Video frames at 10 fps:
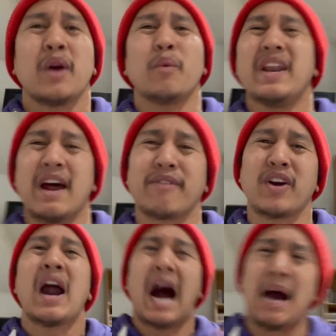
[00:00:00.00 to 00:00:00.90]

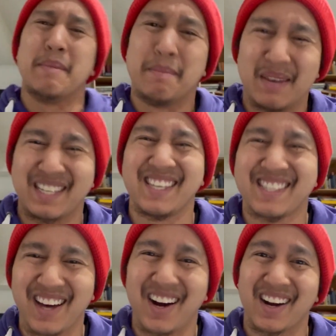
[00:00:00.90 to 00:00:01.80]
whenever I'm in
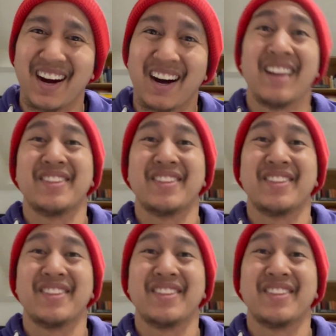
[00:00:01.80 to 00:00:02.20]
Mississauga.